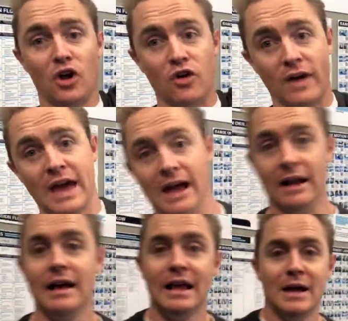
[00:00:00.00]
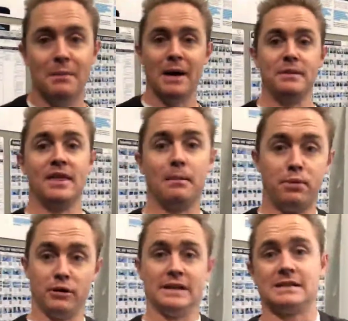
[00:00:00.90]
overhead, maybe they're
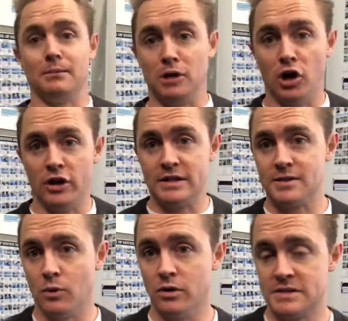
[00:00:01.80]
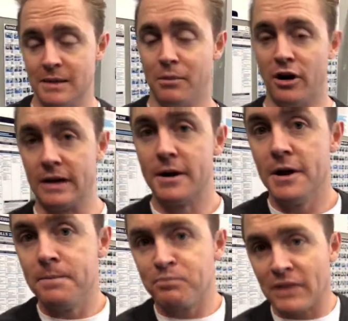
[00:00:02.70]
pulling some load in towards their body.
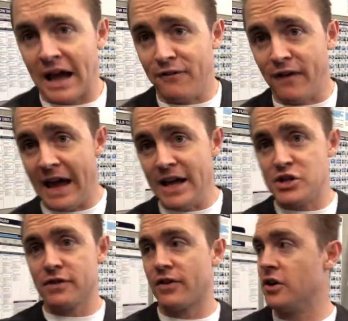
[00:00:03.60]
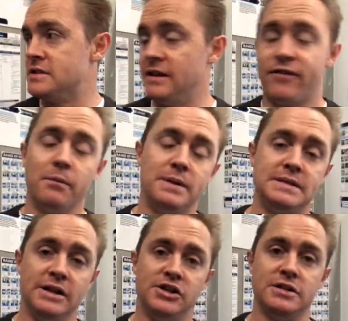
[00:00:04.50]
And for each of those different
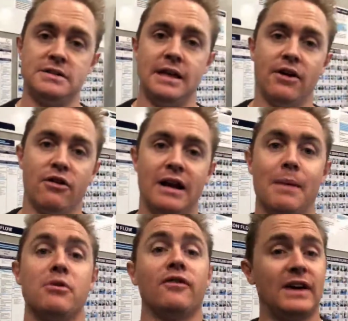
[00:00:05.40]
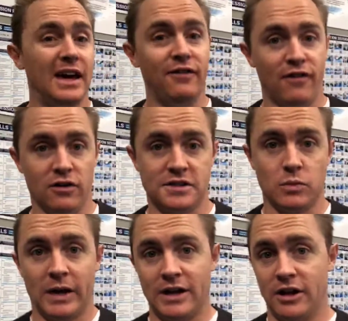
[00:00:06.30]
positions, there are a number of key faults that
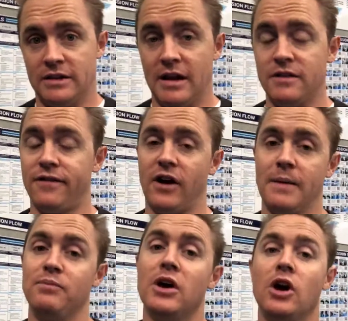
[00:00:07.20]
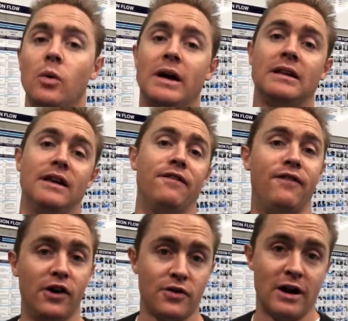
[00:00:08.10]
we can identify. We can then
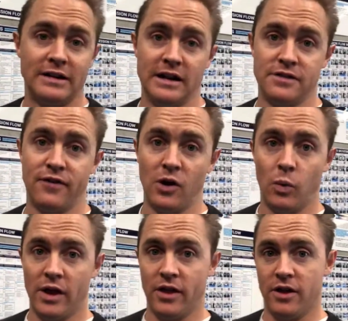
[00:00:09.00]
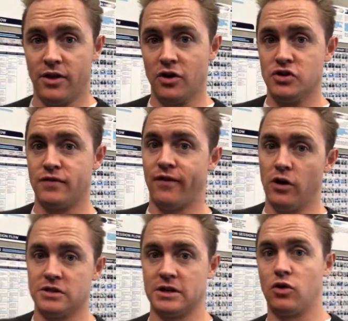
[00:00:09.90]
further identify whether those
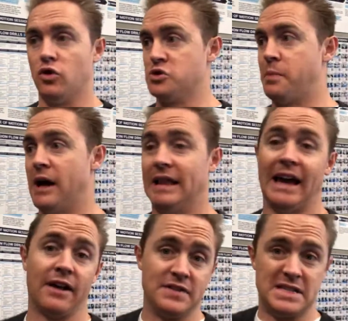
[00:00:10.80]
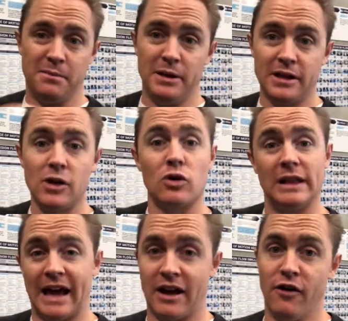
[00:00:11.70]
faults are caused by a lack of stability or a
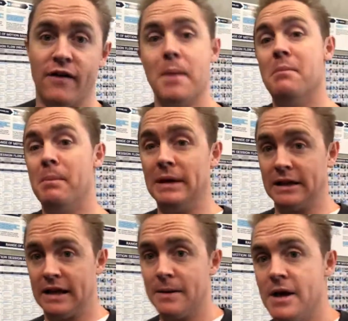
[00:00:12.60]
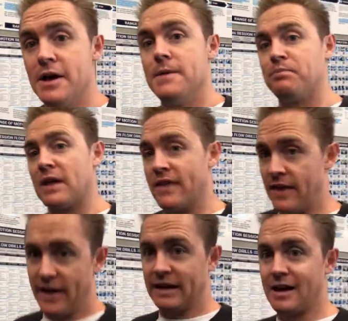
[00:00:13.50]
lack of mobility. They
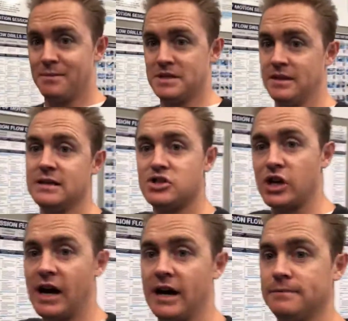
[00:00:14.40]
then come to this chart,